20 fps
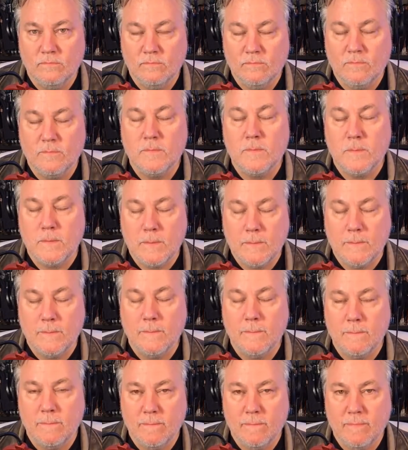
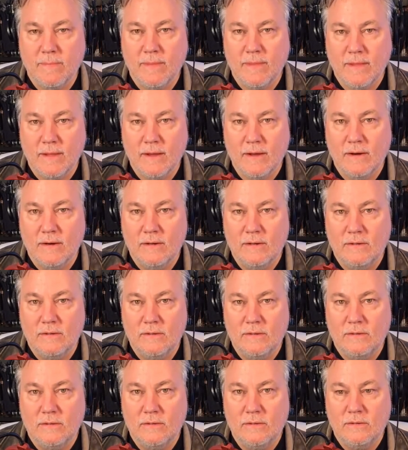
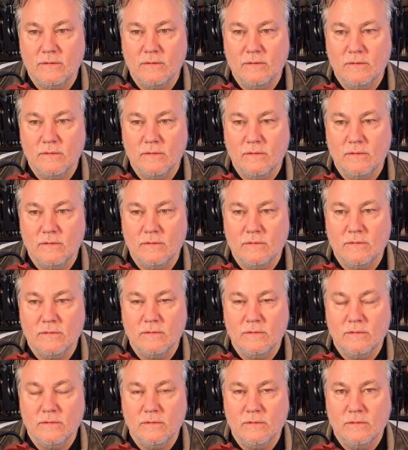
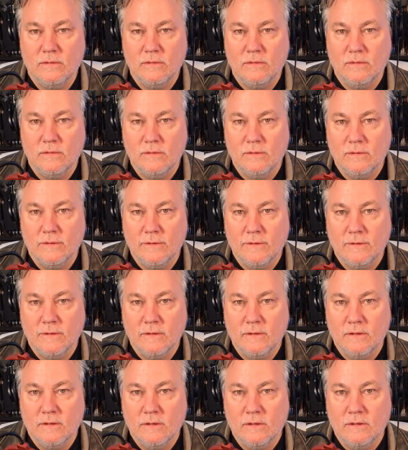
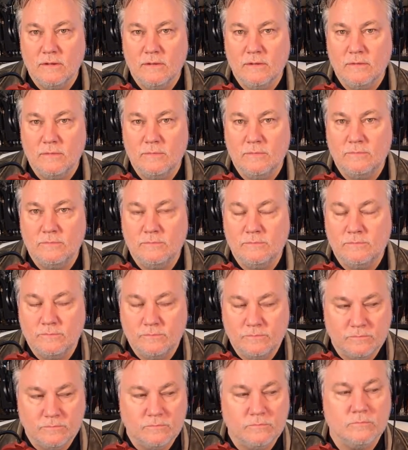
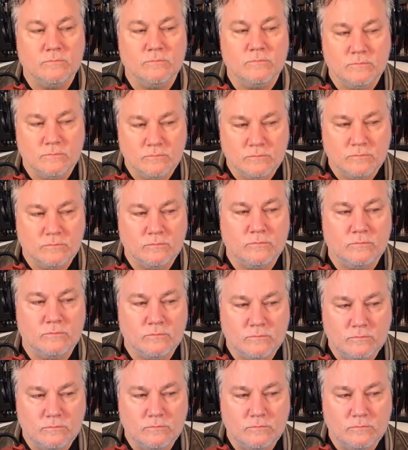No words are spoken by the person on screen.